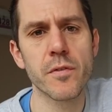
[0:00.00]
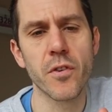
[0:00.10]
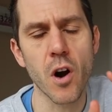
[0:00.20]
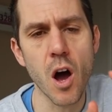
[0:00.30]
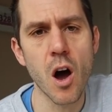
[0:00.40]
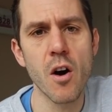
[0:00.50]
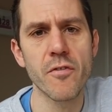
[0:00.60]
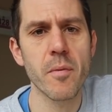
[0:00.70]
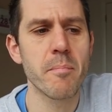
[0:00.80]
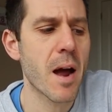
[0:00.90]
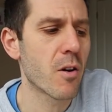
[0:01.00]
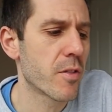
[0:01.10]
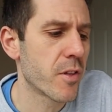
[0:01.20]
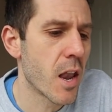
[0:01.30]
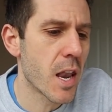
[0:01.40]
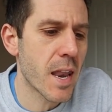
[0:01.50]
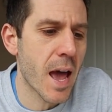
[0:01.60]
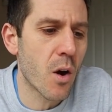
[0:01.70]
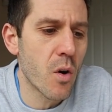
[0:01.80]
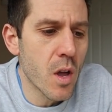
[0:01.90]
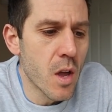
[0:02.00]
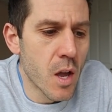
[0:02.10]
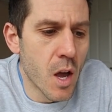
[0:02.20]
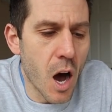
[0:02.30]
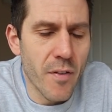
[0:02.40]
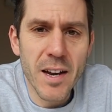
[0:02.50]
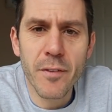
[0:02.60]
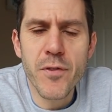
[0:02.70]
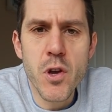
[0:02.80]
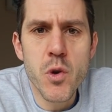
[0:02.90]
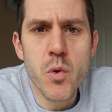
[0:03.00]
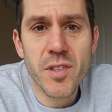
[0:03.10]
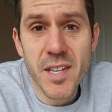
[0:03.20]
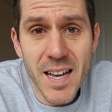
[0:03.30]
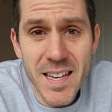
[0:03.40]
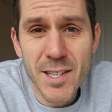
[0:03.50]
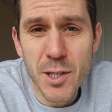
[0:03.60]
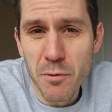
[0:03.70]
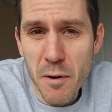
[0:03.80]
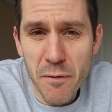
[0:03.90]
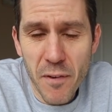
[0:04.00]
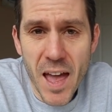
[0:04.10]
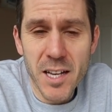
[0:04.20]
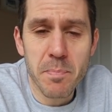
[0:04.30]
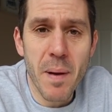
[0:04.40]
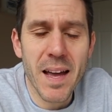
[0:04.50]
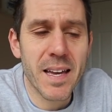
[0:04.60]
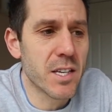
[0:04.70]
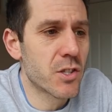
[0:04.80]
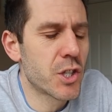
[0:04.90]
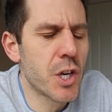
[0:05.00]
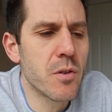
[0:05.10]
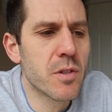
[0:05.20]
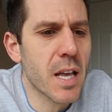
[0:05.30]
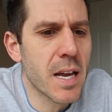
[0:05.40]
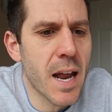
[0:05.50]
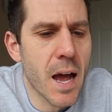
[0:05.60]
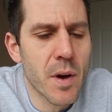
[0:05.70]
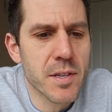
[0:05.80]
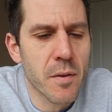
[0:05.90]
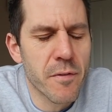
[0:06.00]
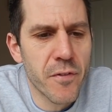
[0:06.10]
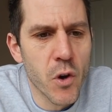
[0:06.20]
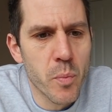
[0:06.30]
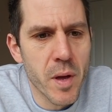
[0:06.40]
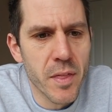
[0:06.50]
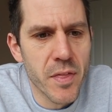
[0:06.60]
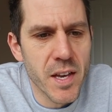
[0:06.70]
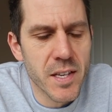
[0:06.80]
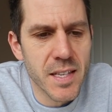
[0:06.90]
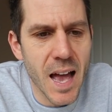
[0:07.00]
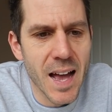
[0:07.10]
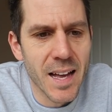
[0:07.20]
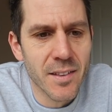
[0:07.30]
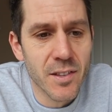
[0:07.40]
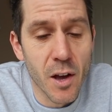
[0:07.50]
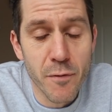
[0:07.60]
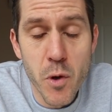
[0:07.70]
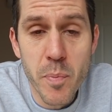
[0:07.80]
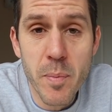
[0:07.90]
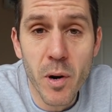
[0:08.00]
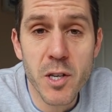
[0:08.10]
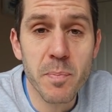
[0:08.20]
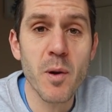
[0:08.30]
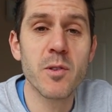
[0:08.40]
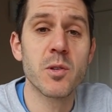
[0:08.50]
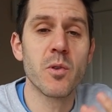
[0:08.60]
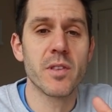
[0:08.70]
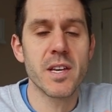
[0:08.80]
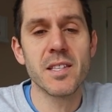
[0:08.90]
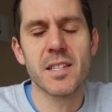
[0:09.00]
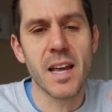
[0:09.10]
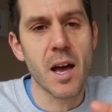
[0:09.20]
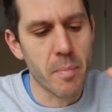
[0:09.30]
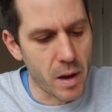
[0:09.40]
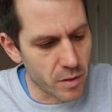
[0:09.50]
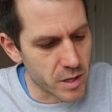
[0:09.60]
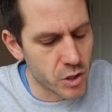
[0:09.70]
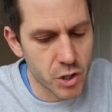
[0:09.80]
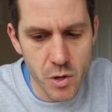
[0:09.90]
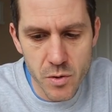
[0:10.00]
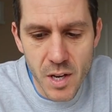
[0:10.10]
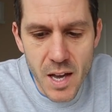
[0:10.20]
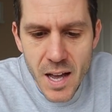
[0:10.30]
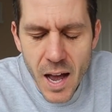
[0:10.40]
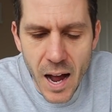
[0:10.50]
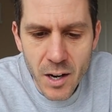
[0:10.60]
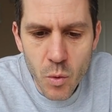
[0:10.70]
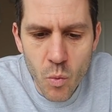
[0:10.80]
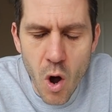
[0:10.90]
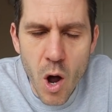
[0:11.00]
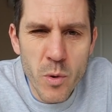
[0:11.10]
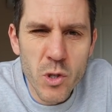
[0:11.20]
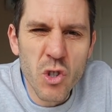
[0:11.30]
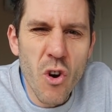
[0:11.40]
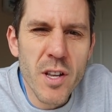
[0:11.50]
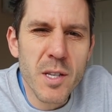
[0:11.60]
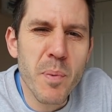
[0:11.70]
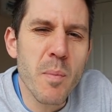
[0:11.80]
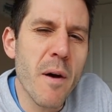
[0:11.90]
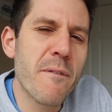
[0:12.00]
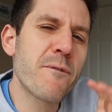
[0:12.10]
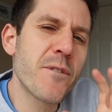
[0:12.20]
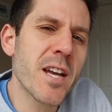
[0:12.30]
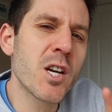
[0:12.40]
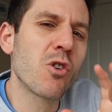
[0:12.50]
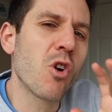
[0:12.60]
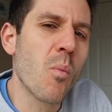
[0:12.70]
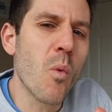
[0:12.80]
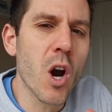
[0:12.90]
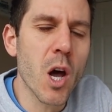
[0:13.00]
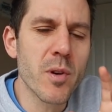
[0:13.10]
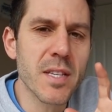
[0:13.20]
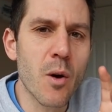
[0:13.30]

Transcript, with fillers: for a half marathon. Now, I've had a few days to reflect back. It's Tuesday now as I'm filming this, and a few people I spoke to on the internet about these shoes. And what I was trying to put my finger on while I was